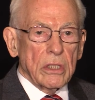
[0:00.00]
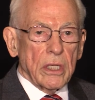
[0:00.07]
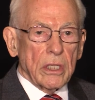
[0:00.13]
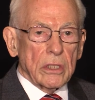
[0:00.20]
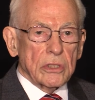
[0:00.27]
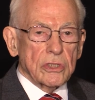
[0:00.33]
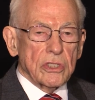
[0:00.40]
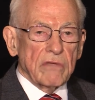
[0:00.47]
that
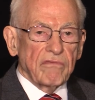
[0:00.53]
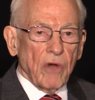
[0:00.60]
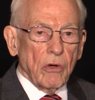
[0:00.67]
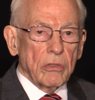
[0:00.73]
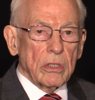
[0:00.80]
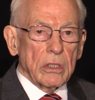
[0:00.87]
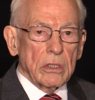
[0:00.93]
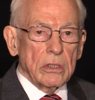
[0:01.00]
is
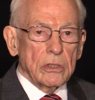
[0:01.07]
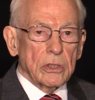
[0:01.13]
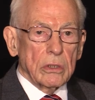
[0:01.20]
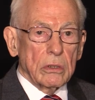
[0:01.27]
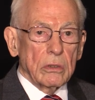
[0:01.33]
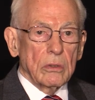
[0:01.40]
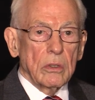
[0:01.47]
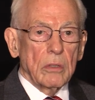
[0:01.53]
devoted
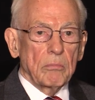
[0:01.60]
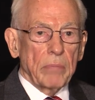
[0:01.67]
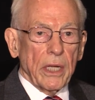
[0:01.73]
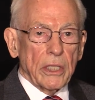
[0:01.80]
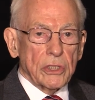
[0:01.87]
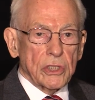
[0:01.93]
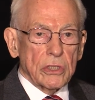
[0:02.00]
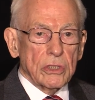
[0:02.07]
to
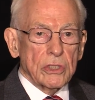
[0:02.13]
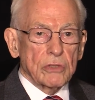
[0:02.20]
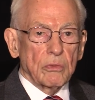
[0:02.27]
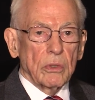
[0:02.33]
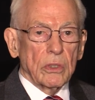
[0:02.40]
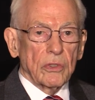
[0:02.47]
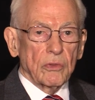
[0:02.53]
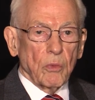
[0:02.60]
patients
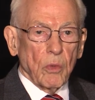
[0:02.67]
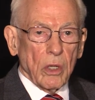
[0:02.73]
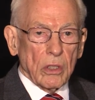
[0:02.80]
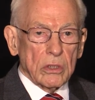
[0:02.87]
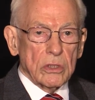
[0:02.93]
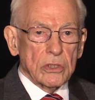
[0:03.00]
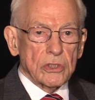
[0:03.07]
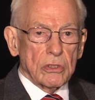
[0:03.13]
with
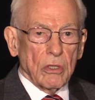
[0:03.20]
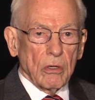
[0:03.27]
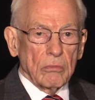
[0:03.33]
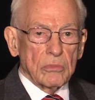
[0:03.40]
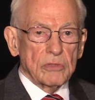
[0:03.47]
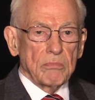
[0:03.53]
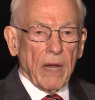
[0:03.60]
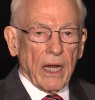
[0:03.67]

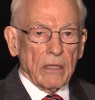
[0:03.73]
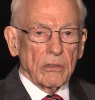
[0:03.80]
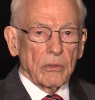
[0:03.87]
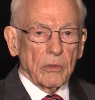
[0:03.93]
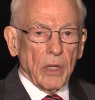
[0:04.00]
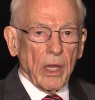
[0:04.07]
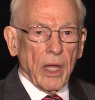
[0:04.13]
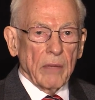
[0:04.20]
Waldenstrom's
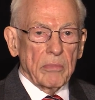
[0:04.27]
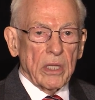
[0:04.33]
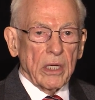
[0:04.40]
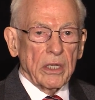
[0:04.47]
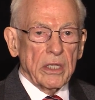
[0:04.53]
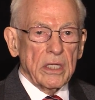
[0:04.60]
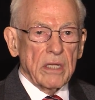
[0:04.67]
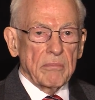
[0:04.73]

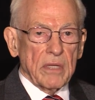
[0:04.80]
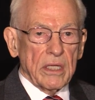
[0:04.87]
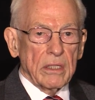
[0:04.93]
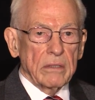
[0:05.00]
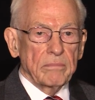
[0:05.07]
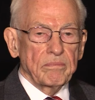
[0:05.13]
macroglobulinemia.